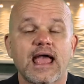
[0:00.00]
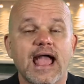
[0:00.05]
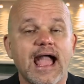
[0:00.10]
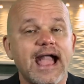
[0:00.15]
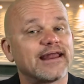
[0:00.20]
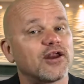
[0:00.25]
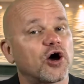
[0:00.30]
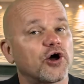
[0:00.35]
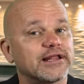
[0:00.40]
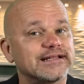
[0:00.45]

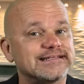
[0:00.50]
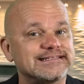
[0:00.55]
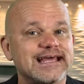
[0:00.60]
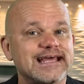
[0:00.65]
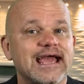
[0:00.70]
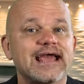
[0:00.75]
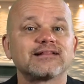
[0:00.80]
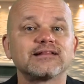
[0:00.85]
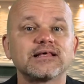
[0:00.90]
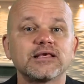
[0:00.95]
And on a
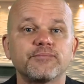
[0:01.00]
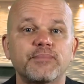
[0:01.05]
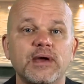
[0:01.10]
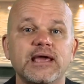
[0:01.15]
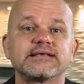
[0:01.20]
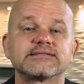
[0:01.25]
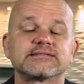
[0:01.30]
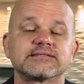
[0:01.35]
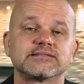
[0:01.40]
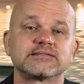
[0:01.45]
daily
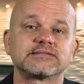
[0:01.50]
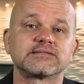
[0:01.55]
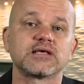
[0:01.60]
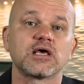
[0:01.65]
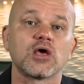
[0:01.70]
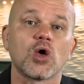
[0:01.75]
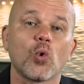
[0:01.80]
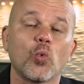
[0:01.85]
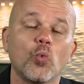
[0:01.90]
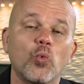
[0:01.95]
basis,
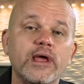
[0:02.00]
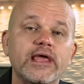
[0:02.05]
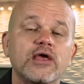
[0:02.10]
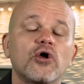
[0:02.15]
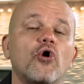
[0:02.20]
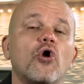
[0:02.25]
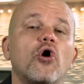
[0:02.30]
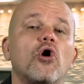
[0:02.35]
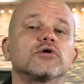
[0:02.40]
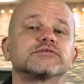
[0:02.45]
we
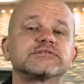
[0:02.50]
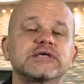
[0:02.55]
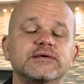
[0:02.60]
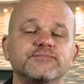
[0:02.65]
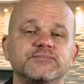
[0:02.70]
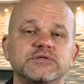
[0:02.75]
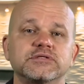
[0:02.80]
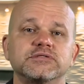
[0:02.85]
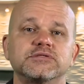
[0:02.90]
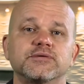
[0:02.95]
are all
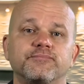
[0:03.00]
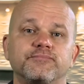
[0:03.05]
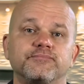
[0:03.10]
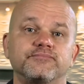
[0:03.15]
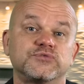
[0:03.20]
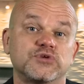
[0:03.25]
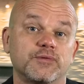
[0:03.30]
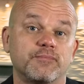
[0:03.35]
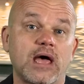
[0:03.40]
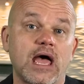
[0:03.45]
tempted to,
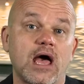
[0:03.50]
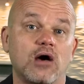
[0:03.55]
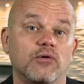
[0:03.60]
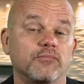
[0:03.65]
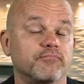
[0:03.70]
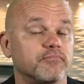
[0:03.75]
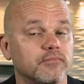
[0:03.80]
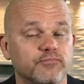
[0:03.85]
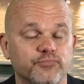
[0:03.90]
to bow,